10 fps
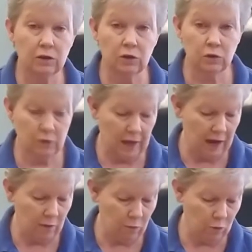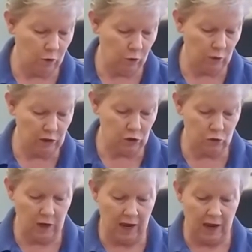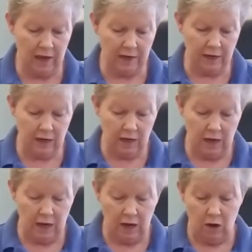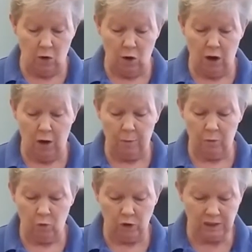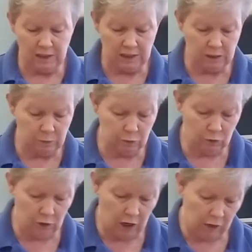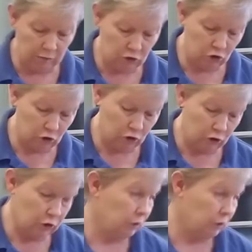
To that we're going to add 1 teaspoon of sugar.